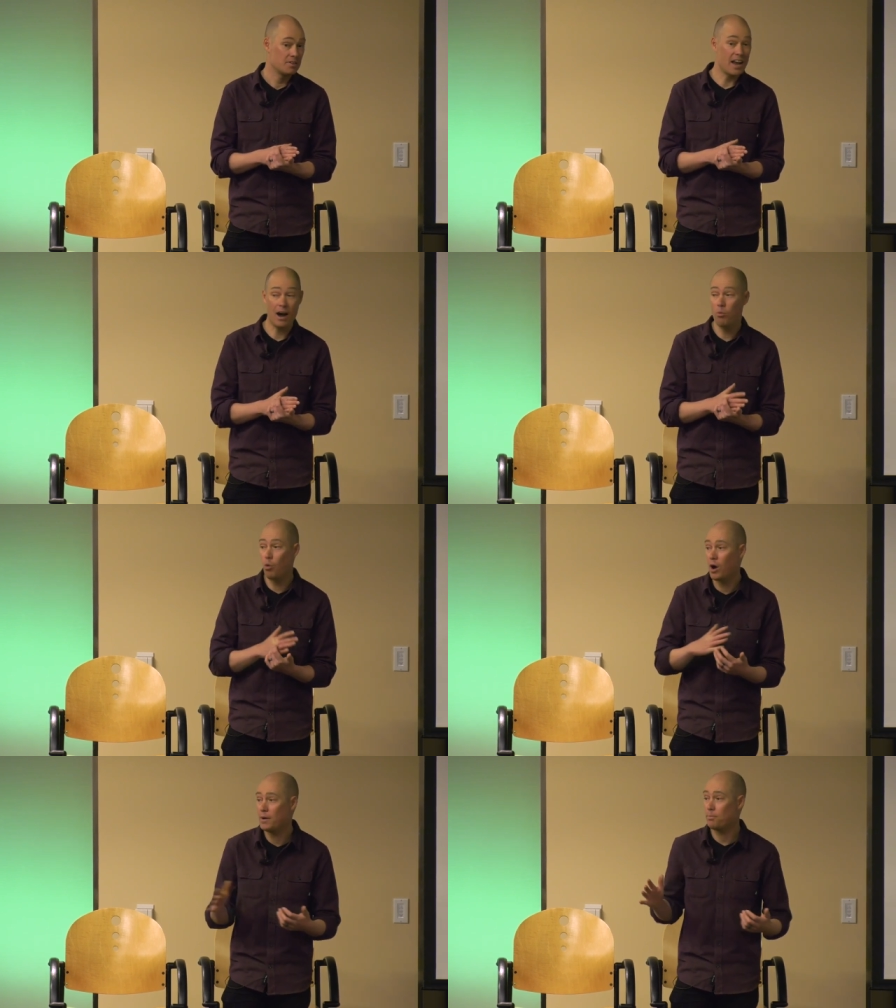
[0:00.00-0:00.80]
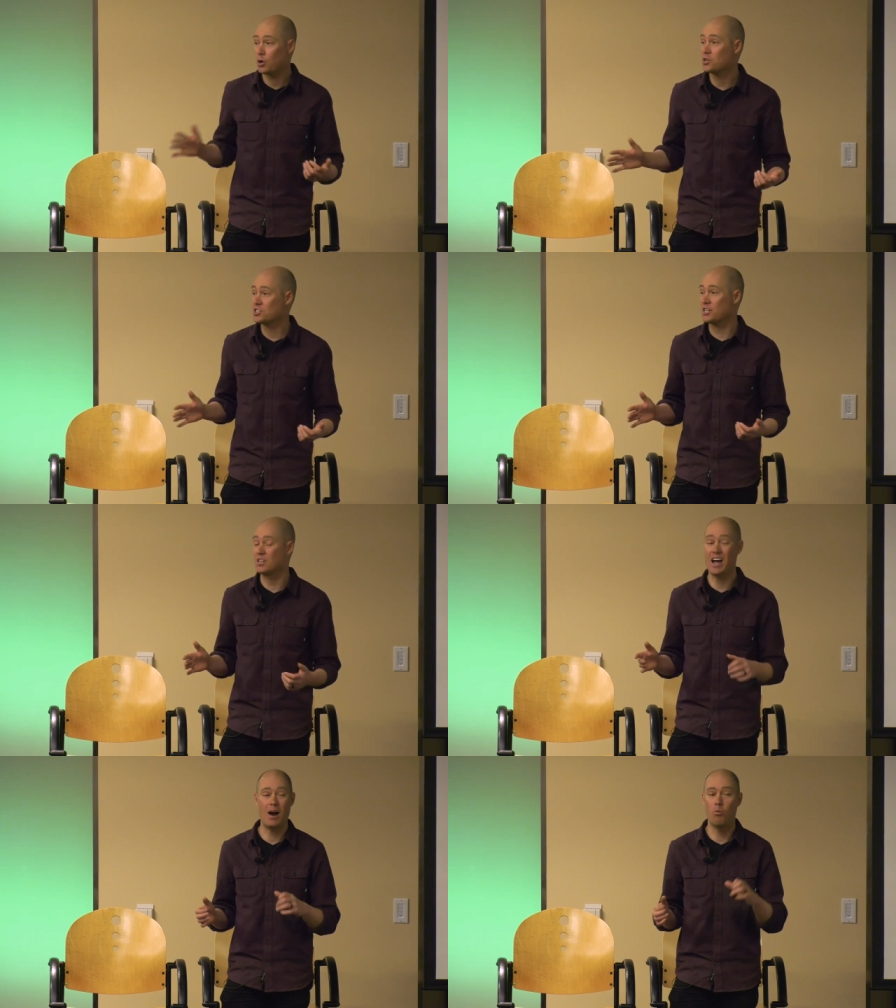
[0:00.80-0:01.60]
Not one
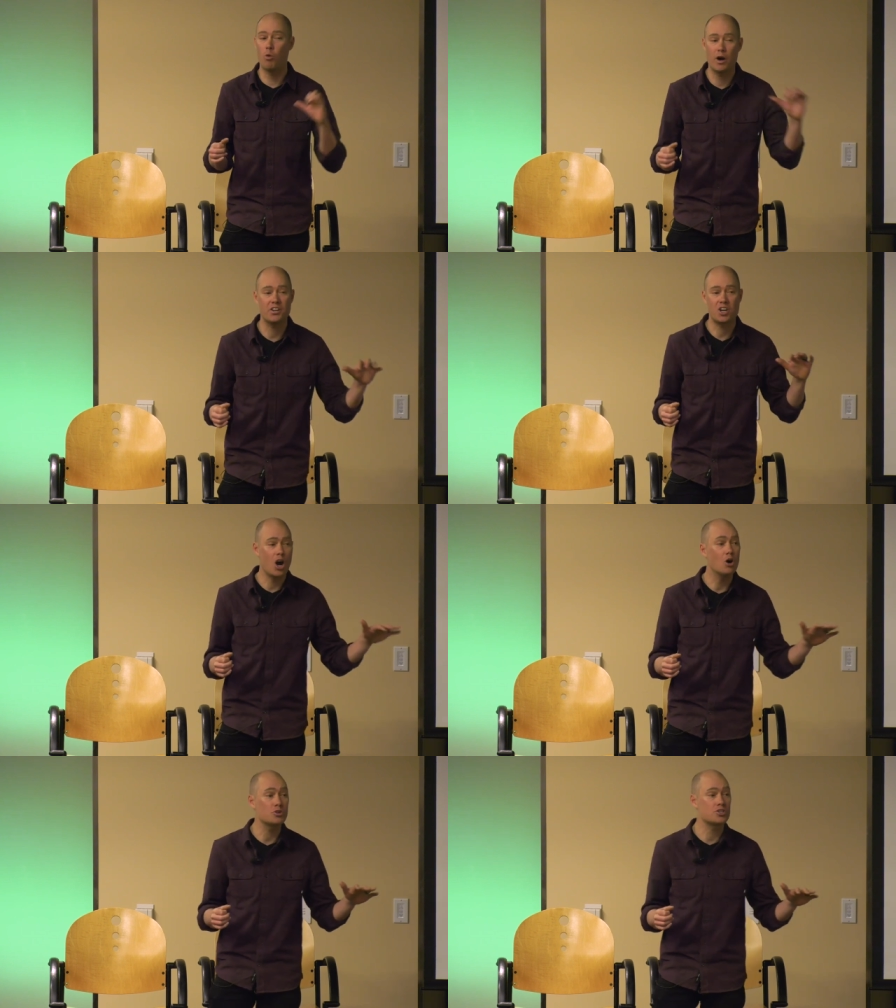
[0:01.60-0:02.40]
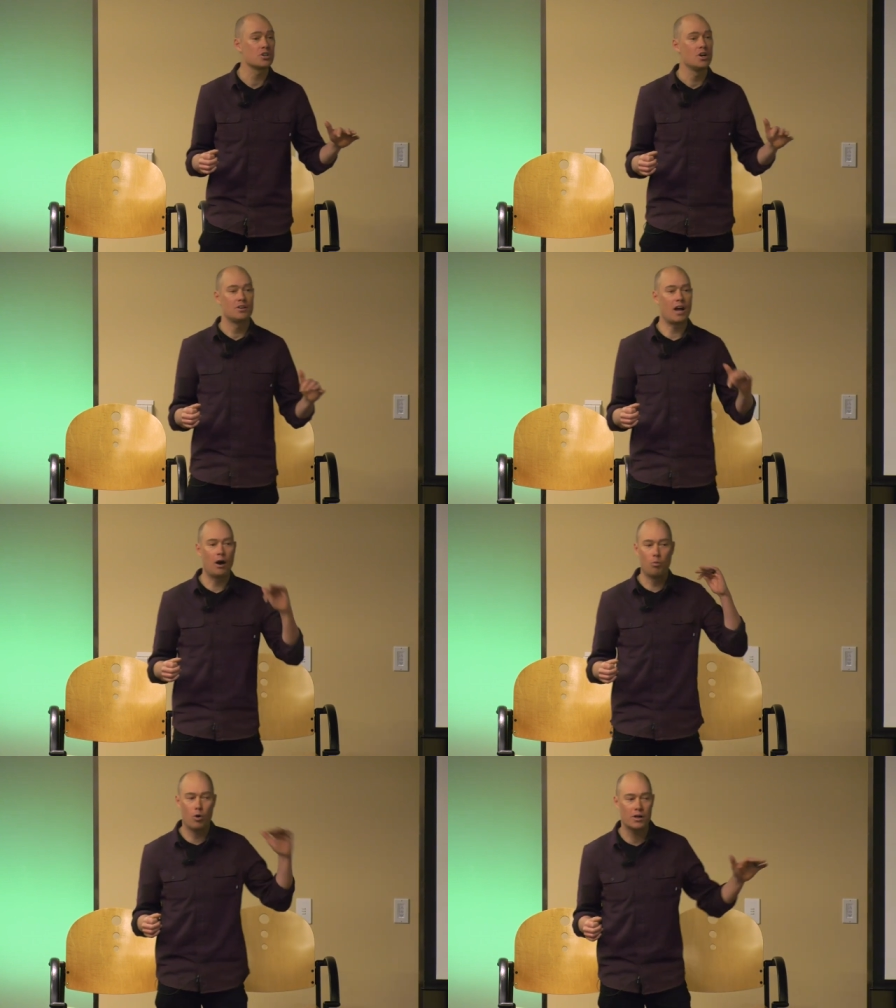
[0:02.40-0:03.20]
person, not one coach,
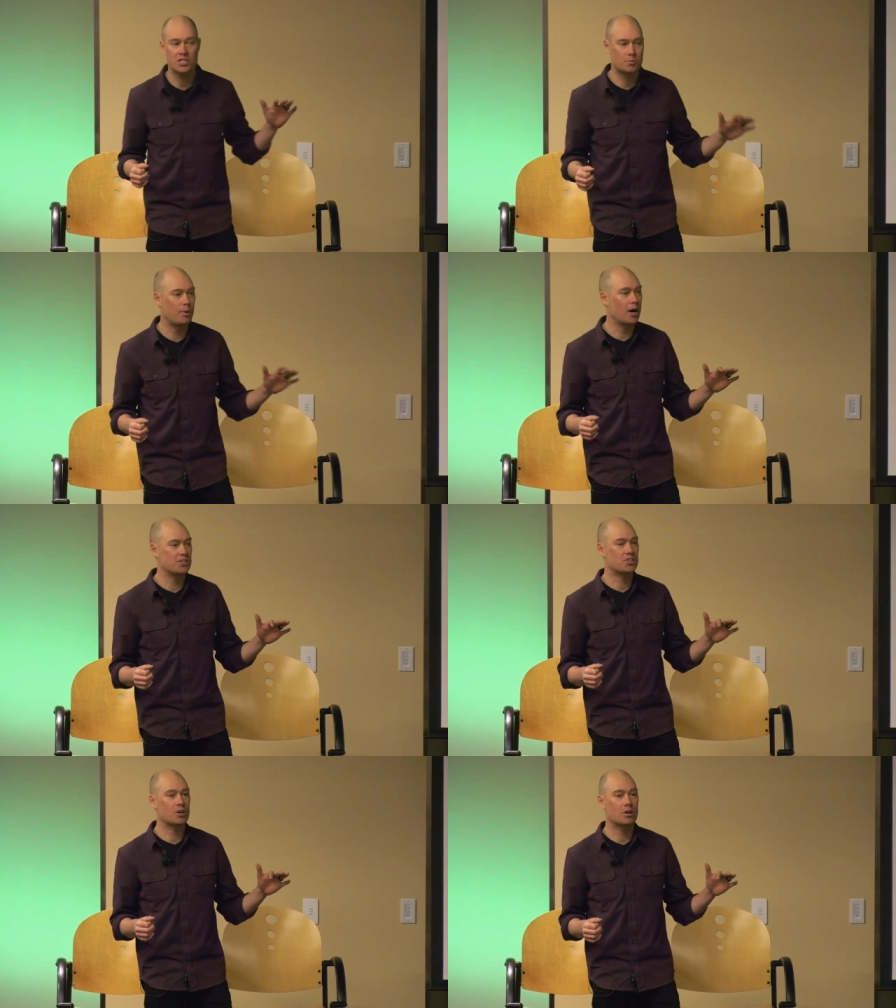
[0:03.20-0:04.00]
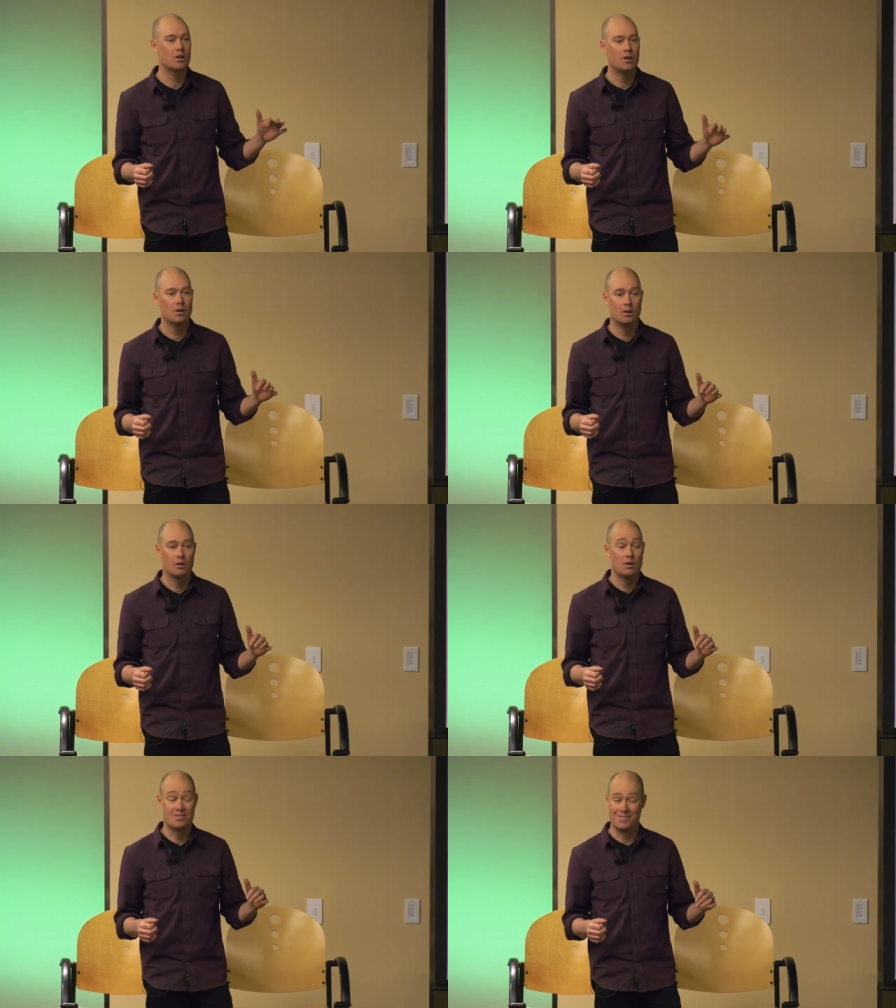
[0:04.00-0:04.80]
not one sponsor,
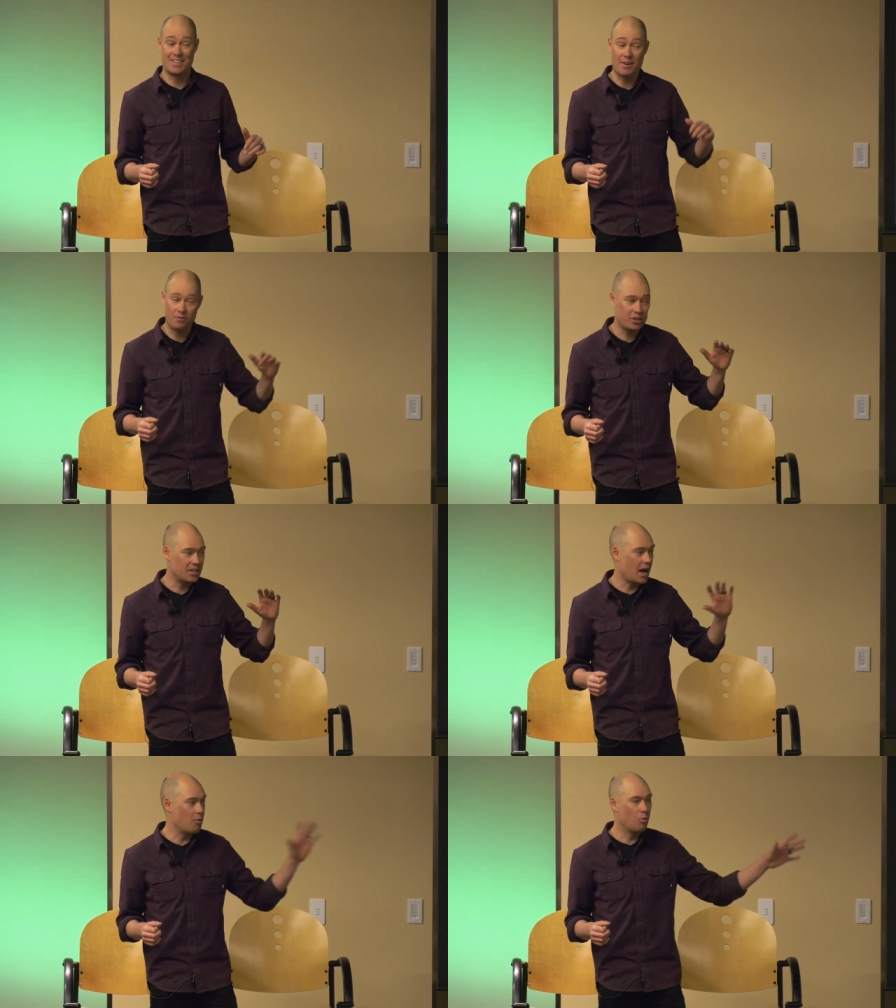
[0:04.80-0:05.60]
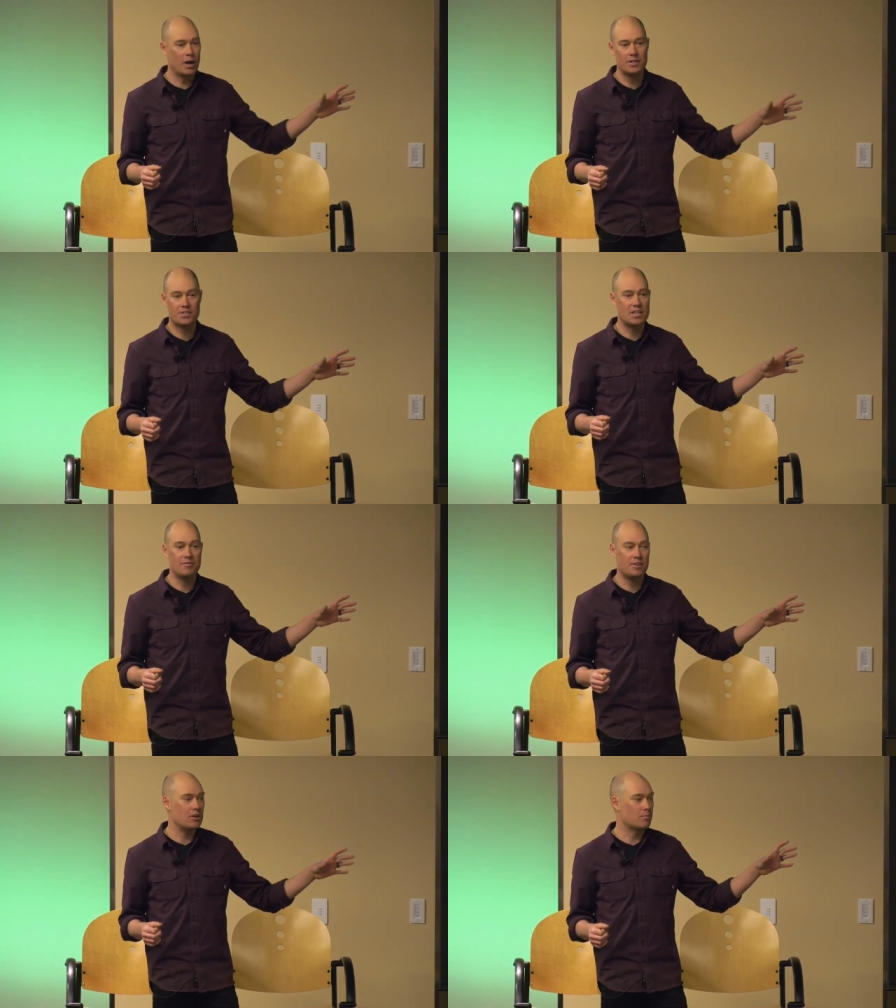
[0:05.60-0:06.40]
definitely not one
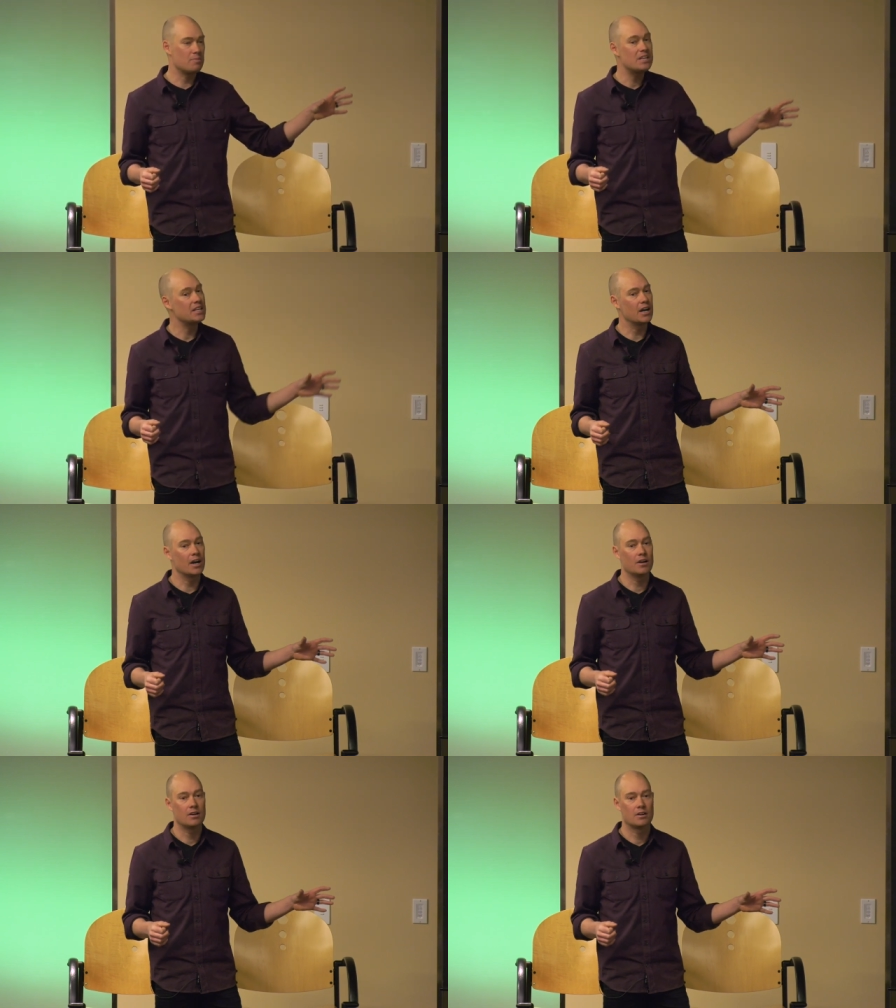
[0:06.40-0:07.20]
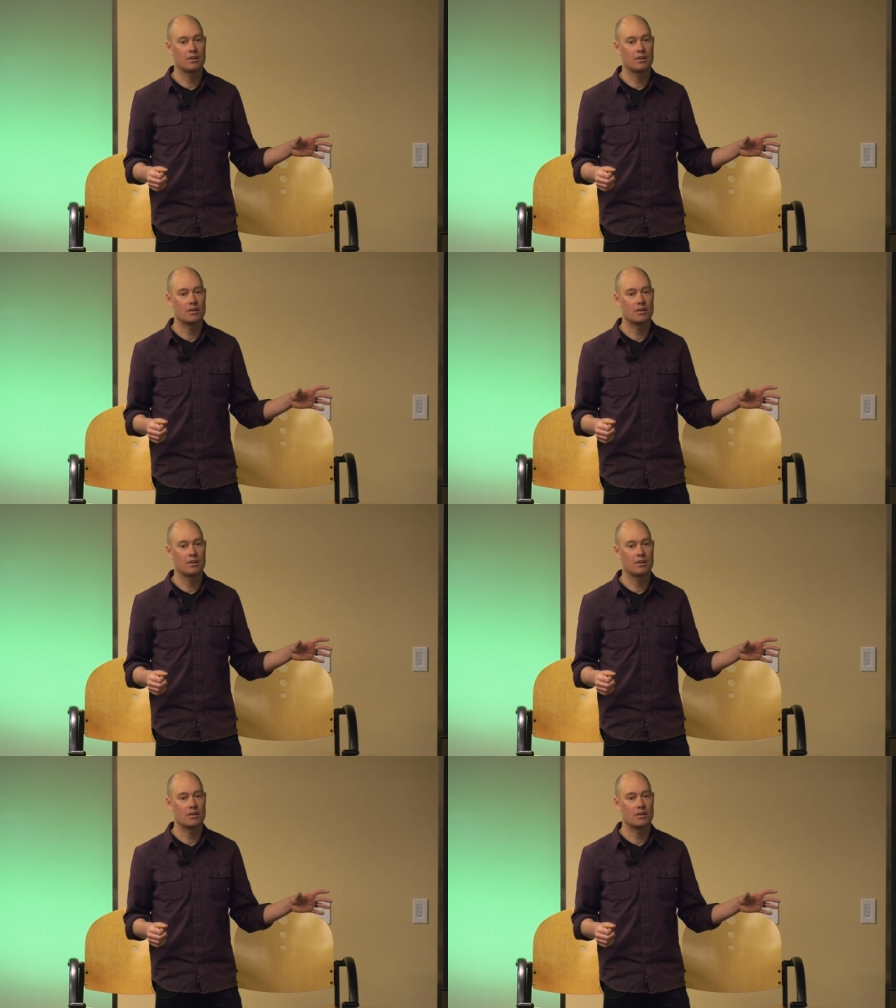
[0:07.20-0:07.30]
TV or media,